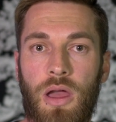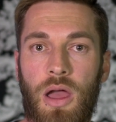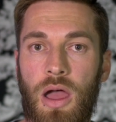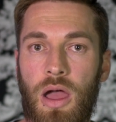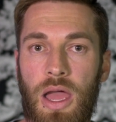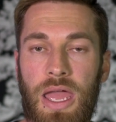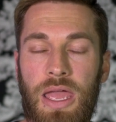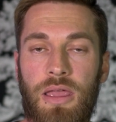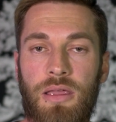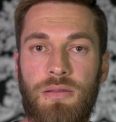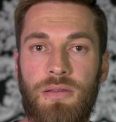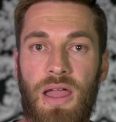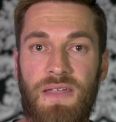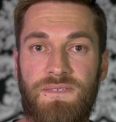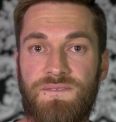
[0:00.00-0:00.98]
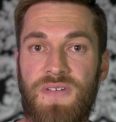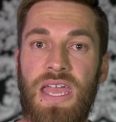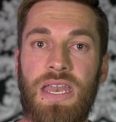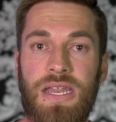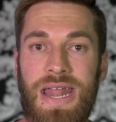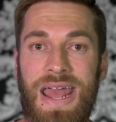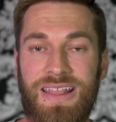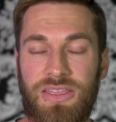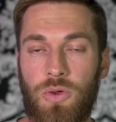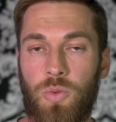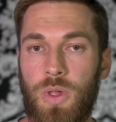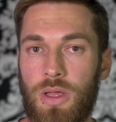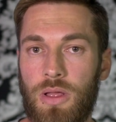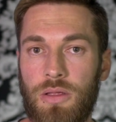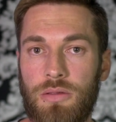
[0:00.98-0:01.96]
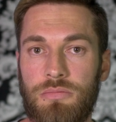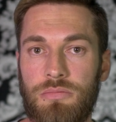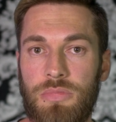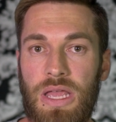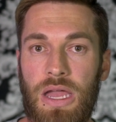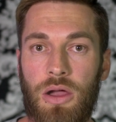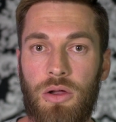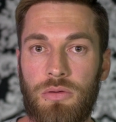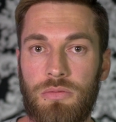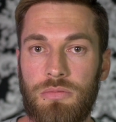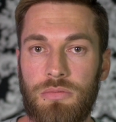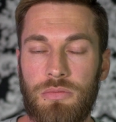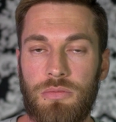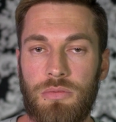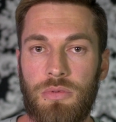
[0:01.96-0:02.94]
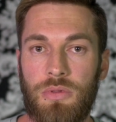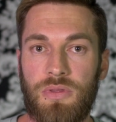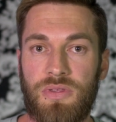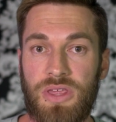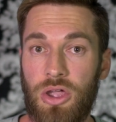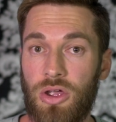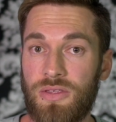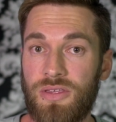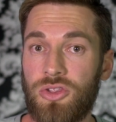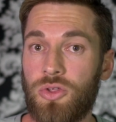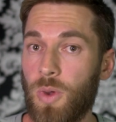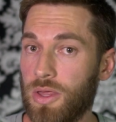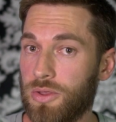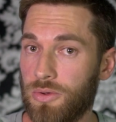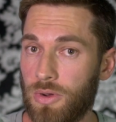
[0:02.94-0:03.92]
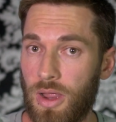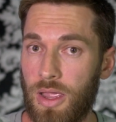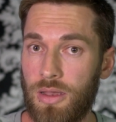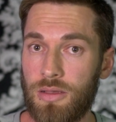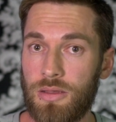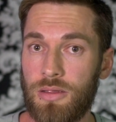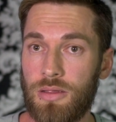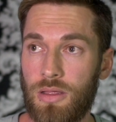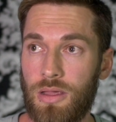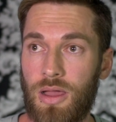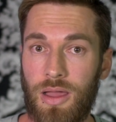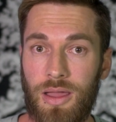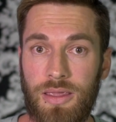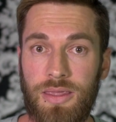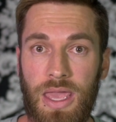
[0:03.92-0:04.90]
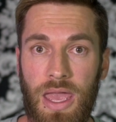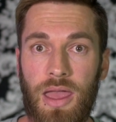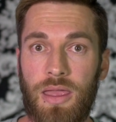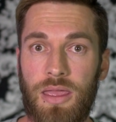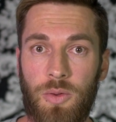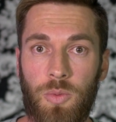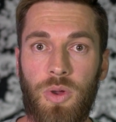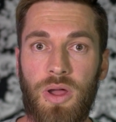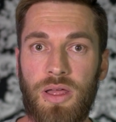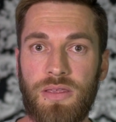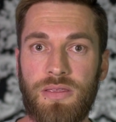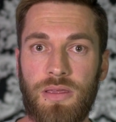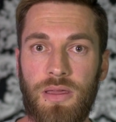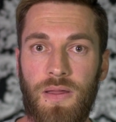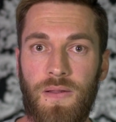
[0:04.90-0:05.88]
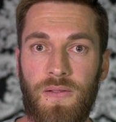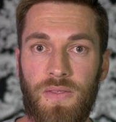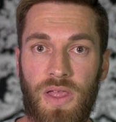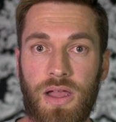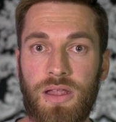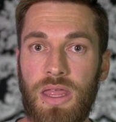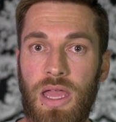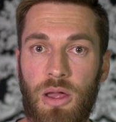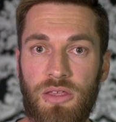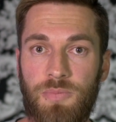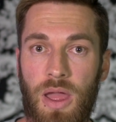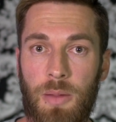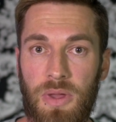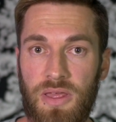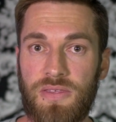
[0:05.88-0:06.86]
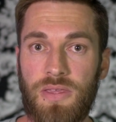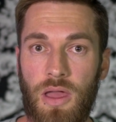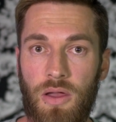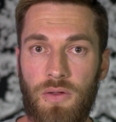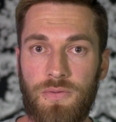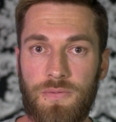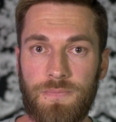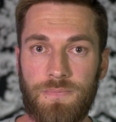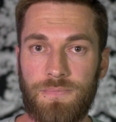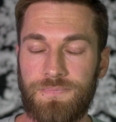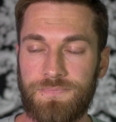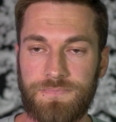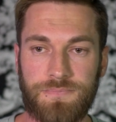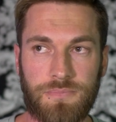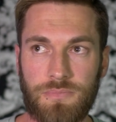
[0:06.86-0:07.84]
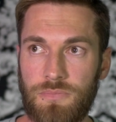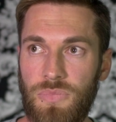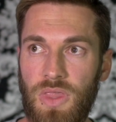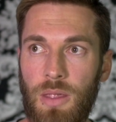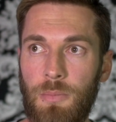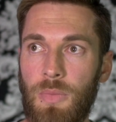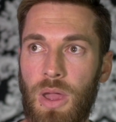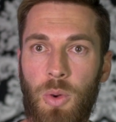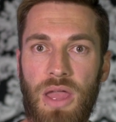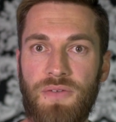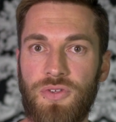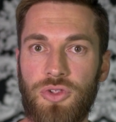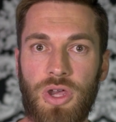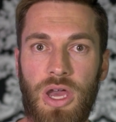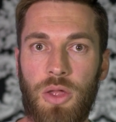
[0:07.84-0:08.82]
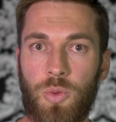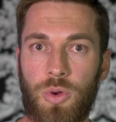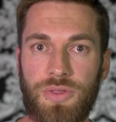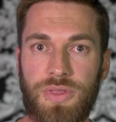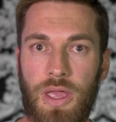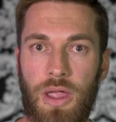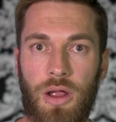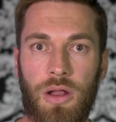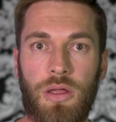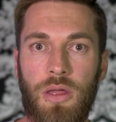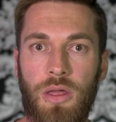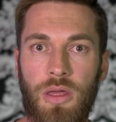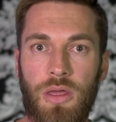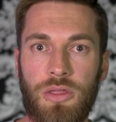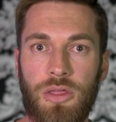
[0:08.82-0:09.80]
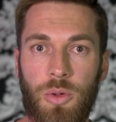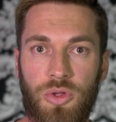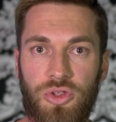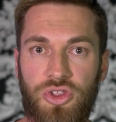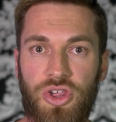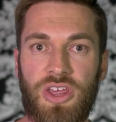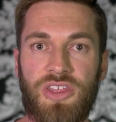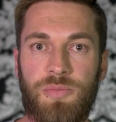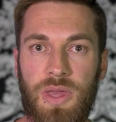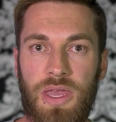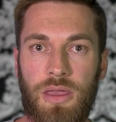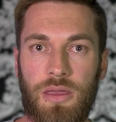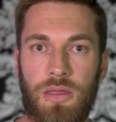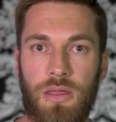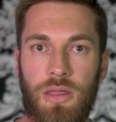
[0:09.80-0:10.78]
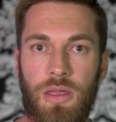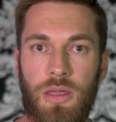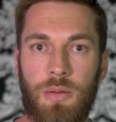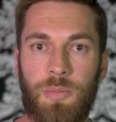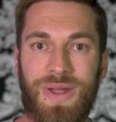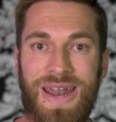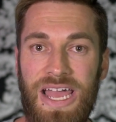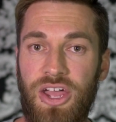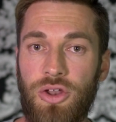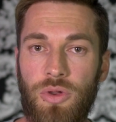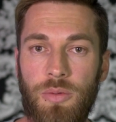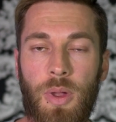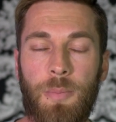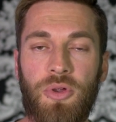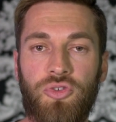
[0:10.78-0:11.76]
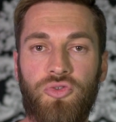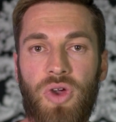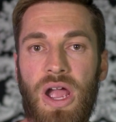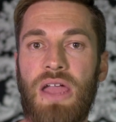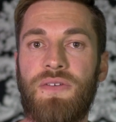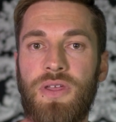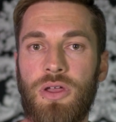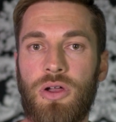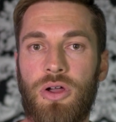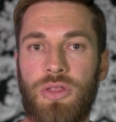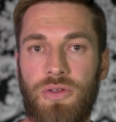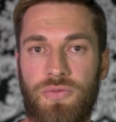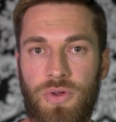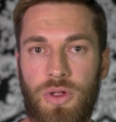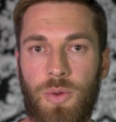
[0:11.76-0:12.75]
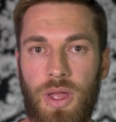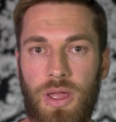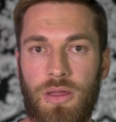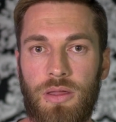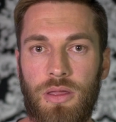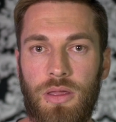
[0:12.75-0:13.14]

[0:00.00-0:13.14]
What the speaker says: I fainted at the wheel. Now, scary situation, right? Yeah, it was. Luckily, I was by myself. My wife and child weren't there, so it was just me. But I could remember driving on the freeway,